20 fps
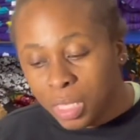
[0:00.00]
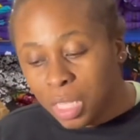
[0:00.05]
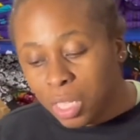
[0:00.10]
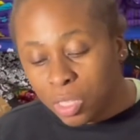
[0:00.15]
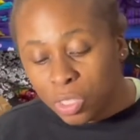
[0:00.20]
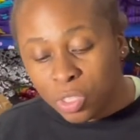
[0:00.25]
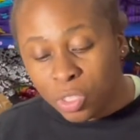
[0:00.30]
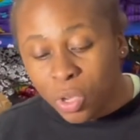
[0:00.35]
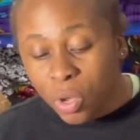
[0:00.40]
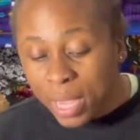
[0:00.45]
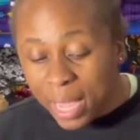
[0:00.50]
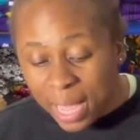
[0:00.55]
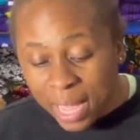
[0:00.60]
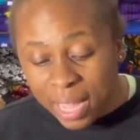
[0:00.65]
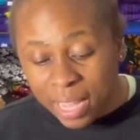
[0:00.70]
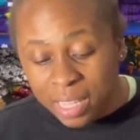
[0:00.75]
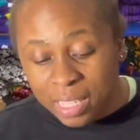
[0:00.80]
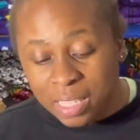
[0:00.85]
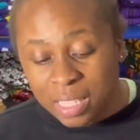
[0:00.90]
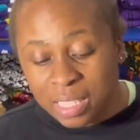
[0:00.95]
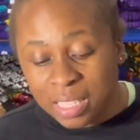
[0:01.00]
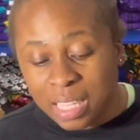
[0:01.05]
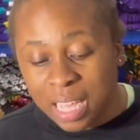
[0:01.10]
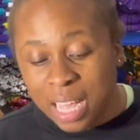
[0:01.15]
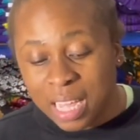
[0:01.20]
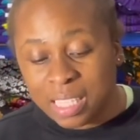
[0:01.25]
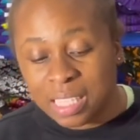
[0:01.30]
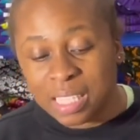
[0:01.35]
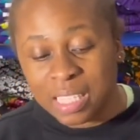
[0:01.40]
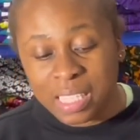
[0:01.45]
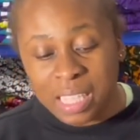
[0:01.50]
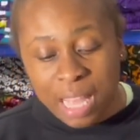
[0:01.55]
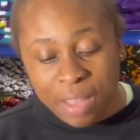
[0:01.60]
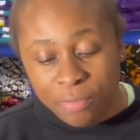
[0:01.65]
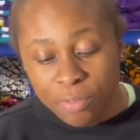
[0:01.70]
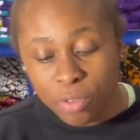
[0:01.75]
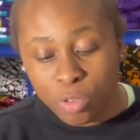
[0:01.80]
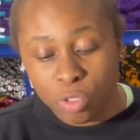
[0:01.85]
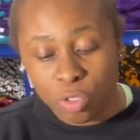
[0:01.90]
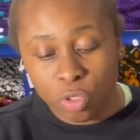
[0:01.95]
So yeah, these are
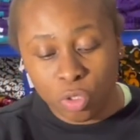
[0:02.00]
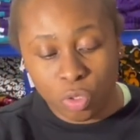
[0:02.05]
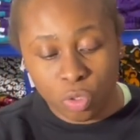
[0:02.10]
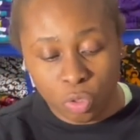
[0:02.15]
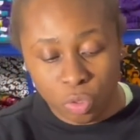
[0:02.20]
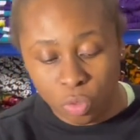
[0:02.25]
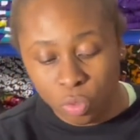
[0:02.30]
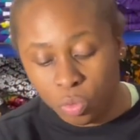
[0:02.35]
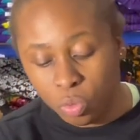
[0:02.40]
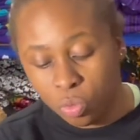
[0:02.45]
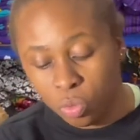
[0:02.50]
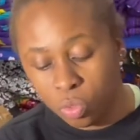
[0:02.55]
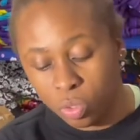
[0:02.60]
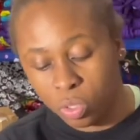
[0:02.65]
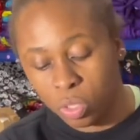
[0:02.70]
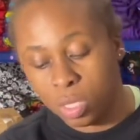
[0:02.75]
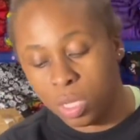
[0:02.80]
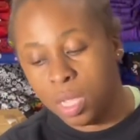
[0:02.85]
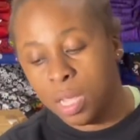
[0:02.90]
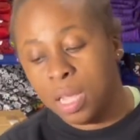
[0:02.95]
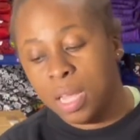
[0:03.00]
7 tools